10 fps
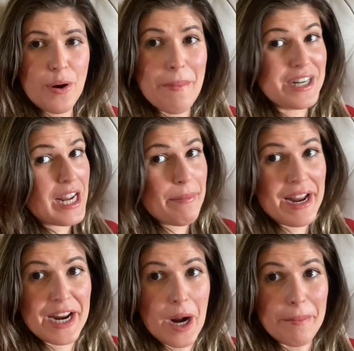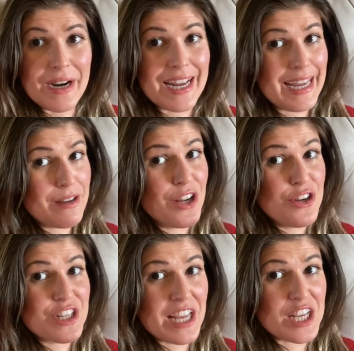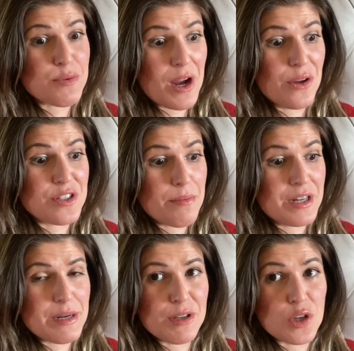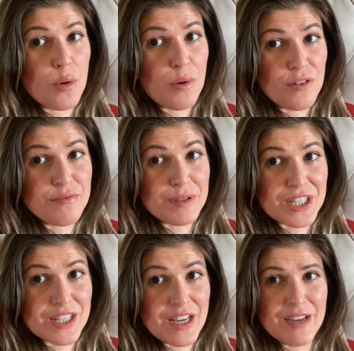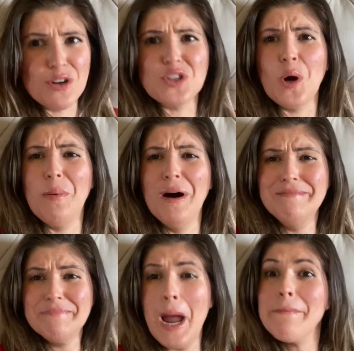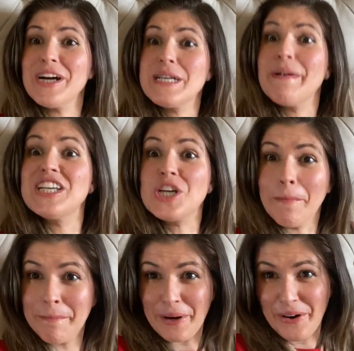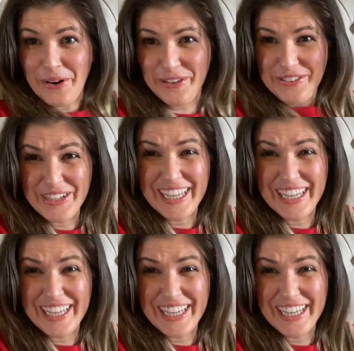Better tie my hair up, and I usually get a sweat on, so I better take my top off, because better take my jumper off.